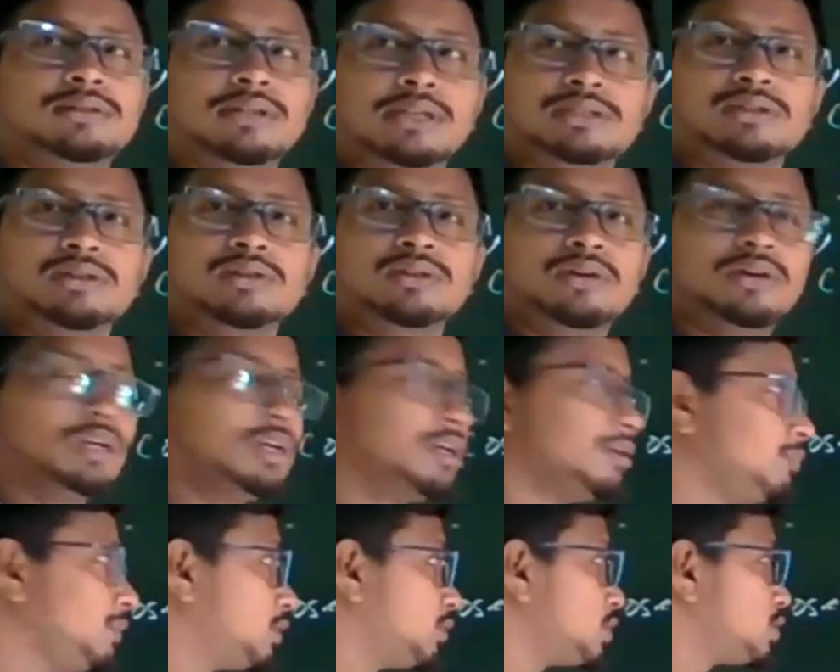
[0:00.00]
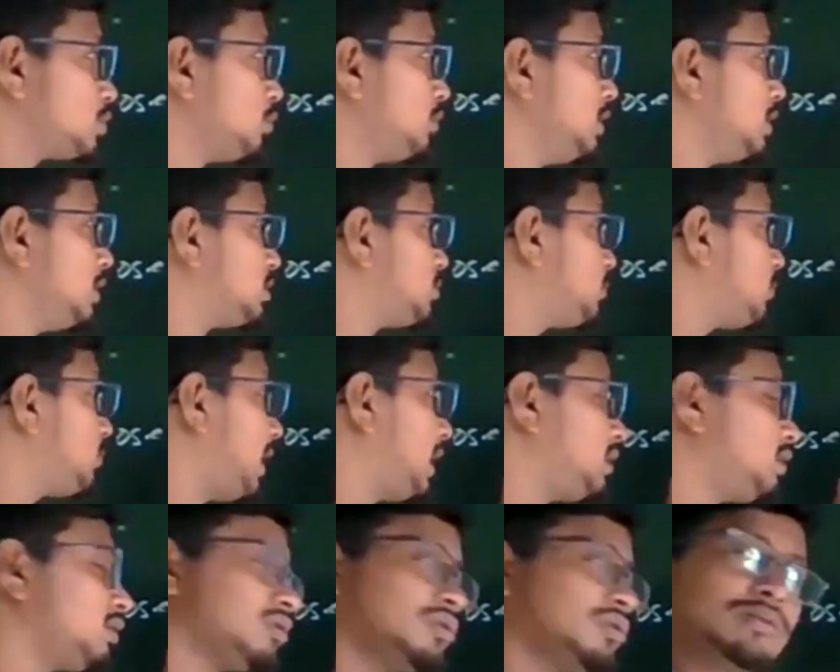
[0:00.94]
yes or no because we need to
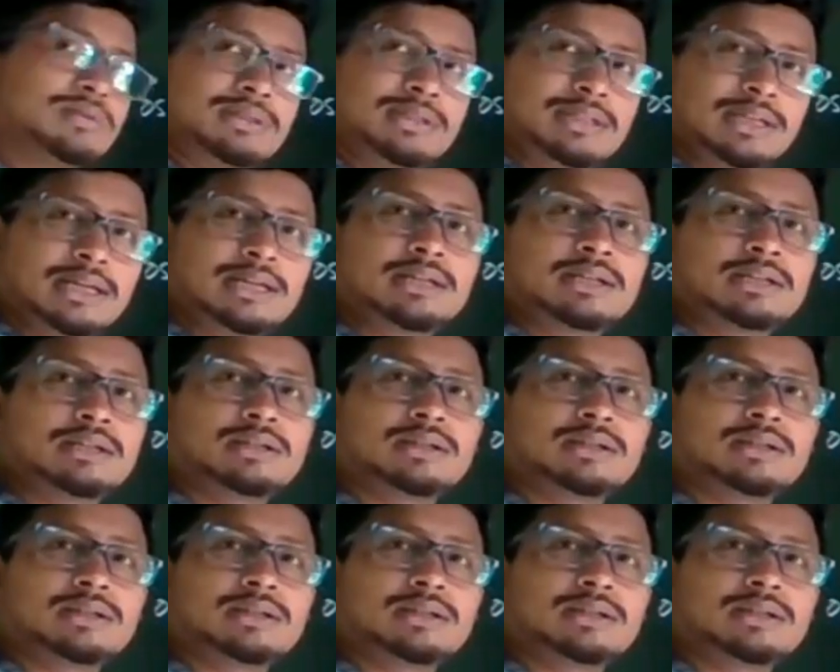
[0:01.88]
find out cosec